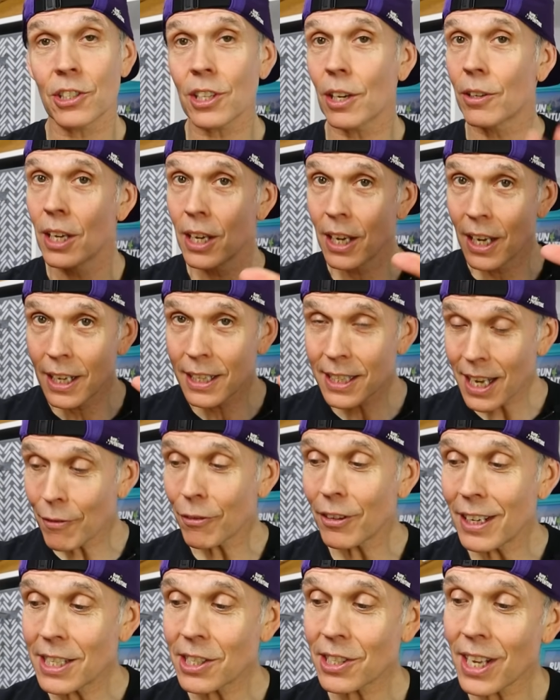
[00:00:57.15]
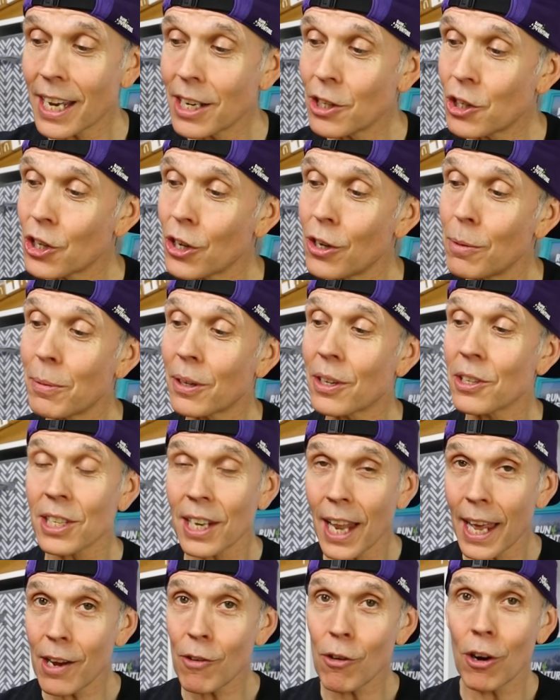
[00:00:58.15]
So definitely stay tuned because
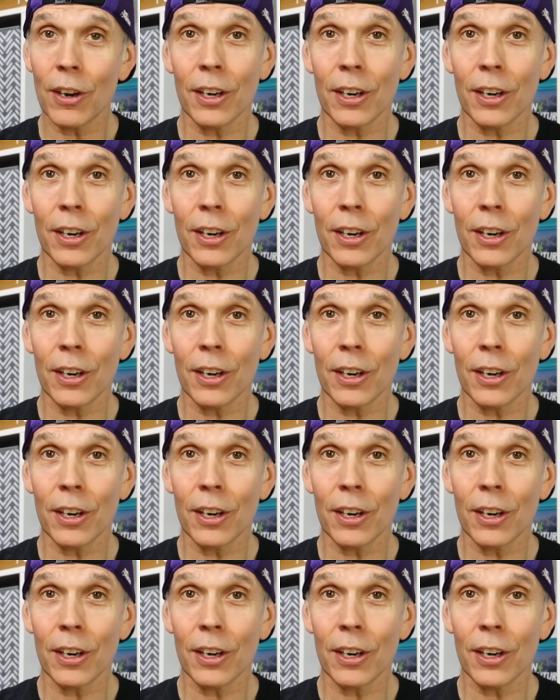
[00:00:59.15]
later